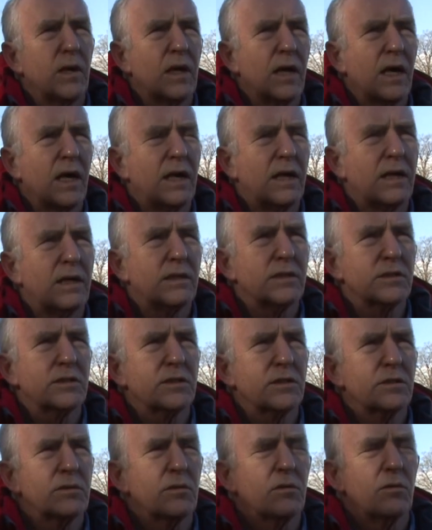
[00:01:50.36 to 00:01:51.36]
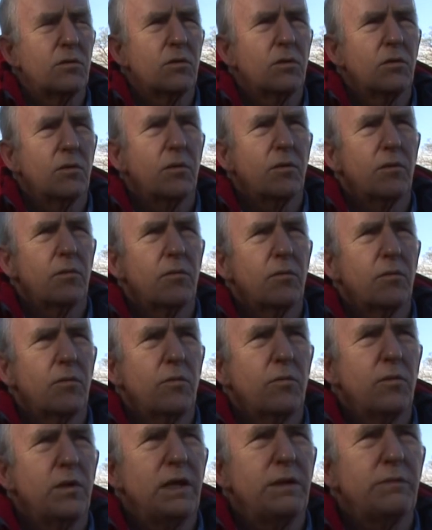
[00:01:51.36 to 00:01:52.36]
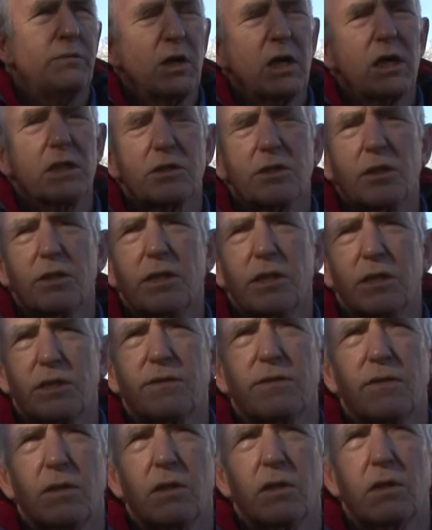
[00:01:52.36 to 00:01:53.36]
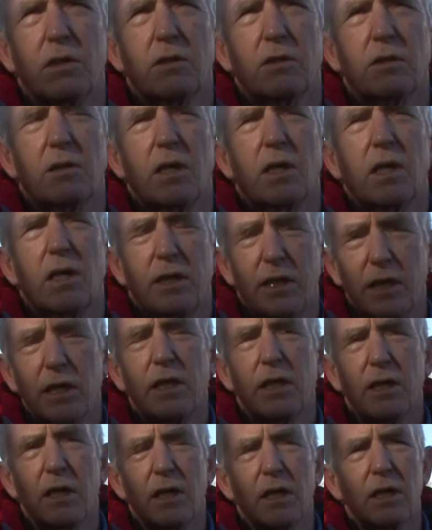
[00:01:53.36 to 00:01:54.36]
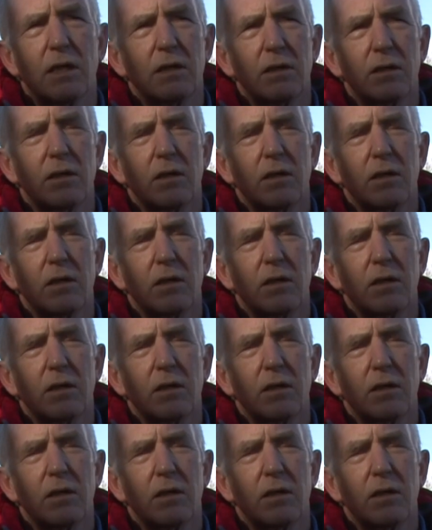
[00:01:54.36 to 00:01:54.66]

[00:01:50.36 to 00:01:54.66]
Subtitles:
and we worked on this for a year